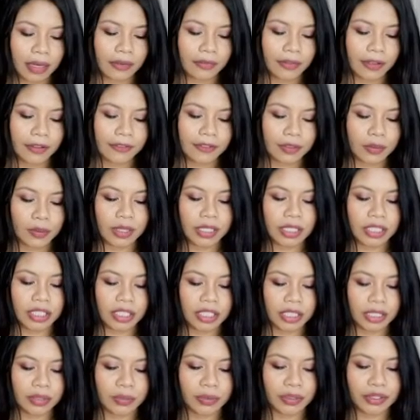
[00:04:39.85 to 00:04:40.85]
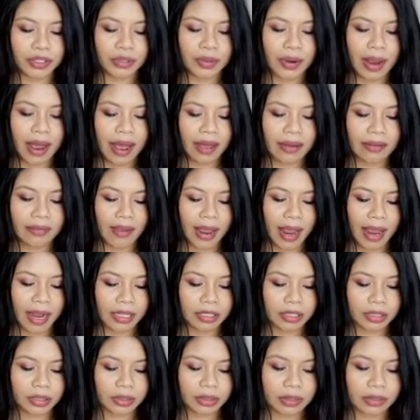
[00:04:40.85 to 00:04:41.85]
Fifth question: would you have
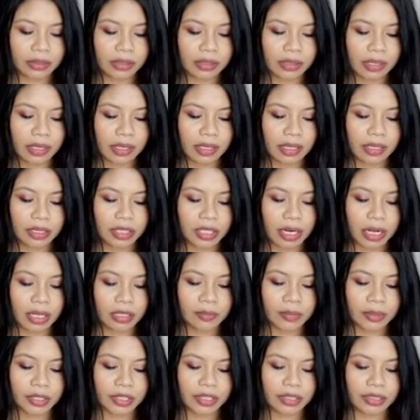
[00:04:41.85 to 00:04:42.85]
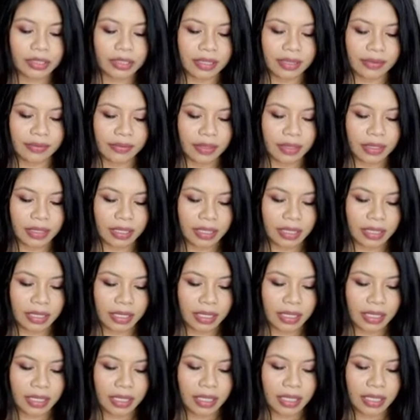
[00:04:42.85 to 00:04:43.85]
handled childbirth
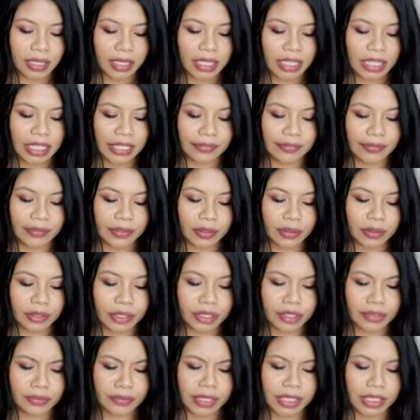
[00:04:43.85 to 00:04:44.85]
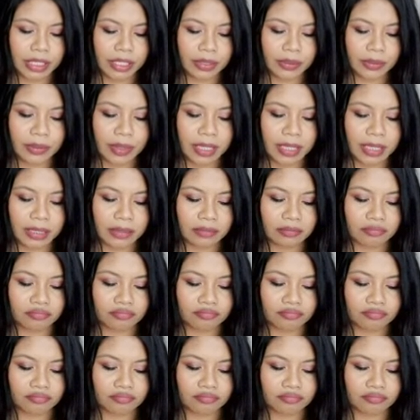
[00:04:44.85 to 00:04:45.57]
differently if you could redo it?